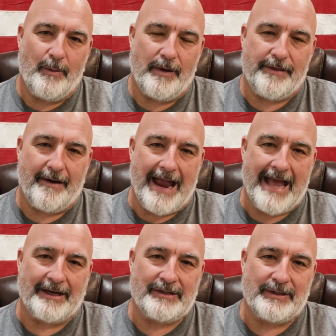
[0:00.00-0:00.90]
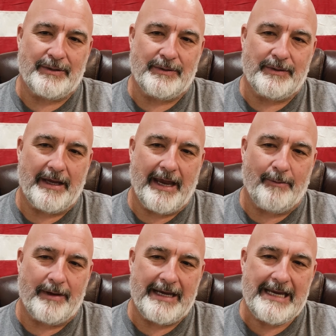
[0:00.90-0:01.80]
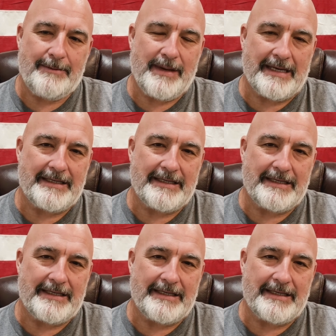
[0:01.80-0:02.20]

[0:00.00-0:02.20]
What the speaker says: with our attitude and we need to be